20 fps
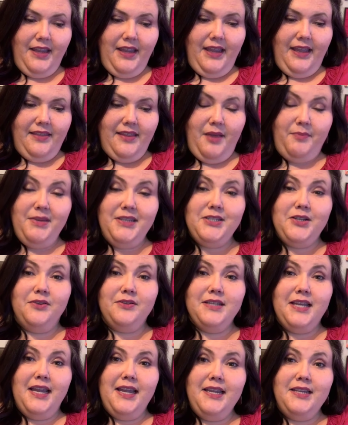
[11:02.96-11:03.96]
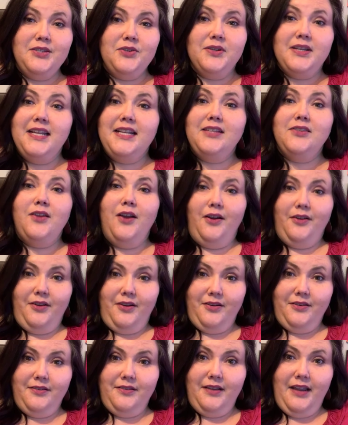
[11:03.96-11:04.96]
That means our days are getting
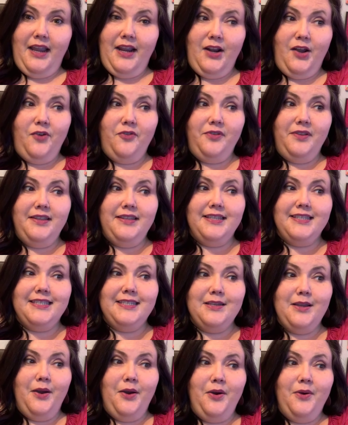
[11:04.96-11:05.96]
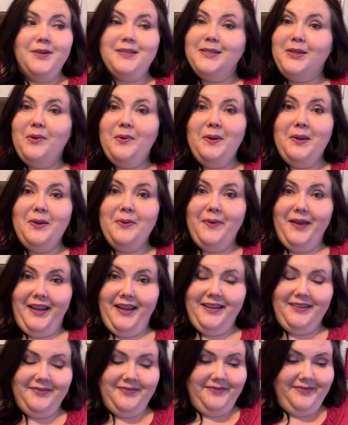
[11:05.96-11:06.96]
longer, and hopefully the snow is going
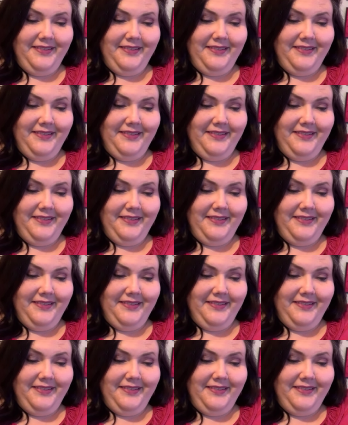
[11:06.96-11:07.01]
away.